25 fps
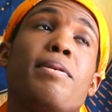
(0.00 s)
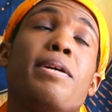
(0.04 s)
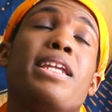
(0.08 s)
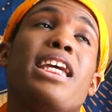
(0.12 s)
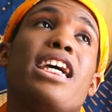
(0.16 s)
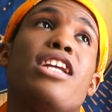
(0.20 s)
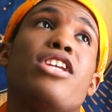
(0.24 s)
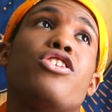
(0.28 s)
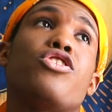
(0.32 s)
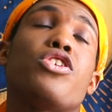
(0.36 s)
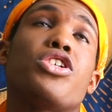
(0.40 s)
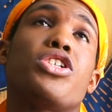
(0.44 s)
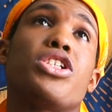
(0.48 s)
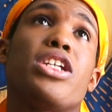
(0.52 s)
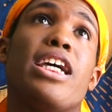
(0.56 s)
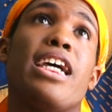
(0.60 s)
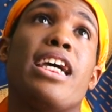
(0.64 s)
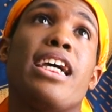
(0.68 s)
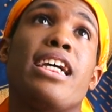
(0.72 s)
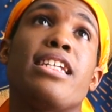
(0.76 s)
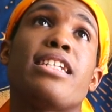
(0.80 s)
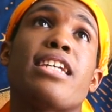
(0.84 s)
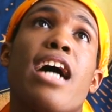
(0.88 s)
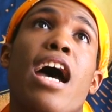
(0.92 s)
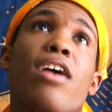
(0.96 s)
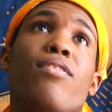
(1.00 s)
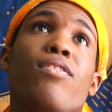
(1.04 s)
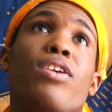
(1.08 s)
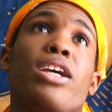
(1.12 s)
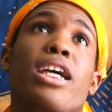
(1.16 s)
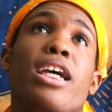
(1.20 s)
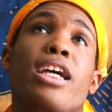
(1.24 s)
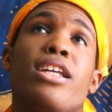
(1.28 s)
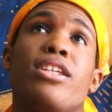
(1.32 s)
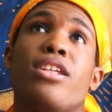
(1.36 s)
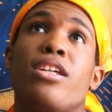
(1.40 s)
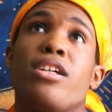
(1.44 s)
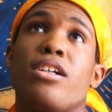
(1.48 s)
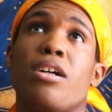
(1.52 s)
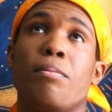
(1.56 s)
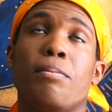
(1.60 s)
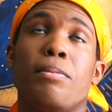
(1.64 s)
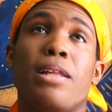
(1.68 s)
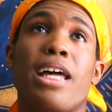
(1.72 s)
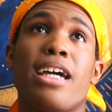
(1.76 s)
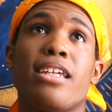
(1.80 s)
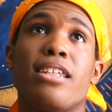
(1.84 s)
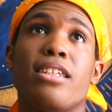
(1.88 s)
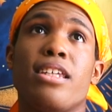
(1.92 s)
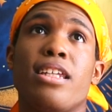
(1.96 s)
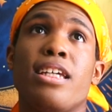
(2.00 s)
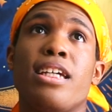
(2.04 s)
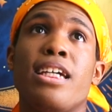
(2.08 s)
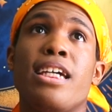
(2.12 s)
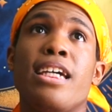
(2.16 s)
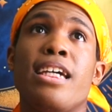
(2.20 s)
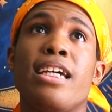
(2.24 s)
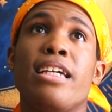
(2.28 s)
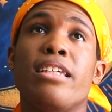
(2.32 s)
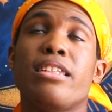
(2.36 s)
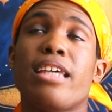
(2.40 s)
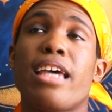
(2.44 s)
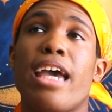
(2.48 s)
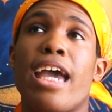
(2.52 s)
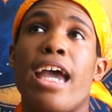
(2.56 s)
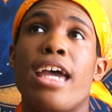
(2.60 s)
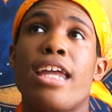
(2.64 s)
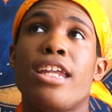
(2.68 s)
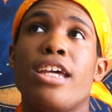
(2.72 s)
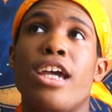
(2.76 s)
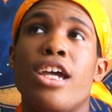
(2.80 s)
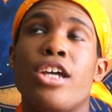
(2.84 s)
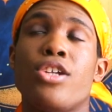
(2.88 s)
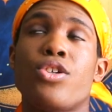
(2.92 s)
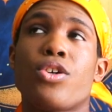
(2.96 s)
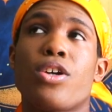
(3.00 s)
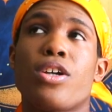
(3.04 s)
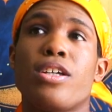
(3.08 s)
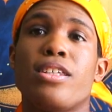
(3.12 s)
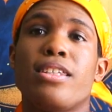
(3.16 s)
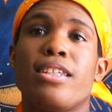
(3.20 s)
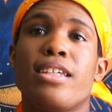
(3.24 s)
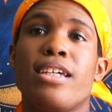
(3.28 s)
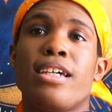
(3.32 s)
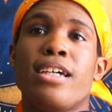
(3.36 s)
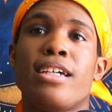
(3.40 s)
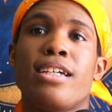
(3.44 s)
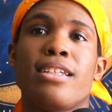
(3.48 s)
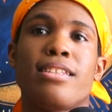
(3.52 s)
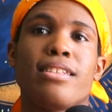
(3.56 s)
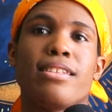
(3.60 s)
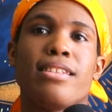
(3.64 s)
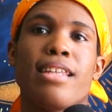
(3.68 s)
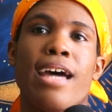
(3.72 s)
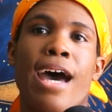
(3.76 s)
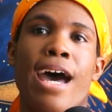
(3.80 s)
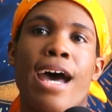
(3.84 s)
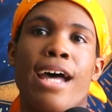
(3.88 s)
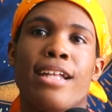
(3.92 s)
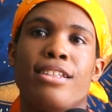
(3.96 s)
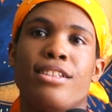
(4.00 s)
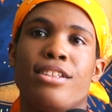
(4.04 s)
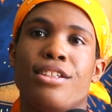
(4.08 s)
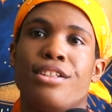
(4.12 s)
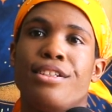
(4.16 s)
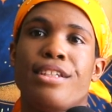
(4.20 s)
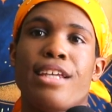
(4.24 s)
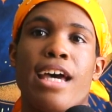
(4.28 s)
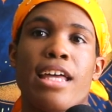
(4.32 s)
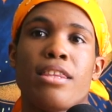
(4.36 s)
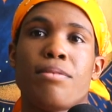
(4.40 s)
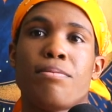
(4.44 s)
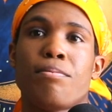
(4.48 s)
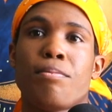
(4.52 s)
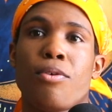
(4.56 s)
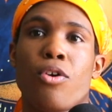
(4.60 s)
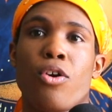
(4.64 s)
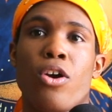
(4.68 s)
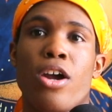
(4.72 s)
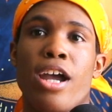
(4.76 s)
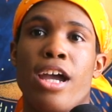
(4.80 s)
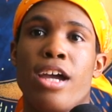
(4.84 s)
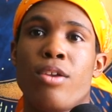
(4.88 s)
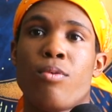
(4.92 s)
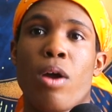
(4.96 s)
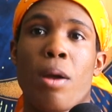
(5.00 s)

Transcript: been interesting diving into the complexities and intricacies that Death Parade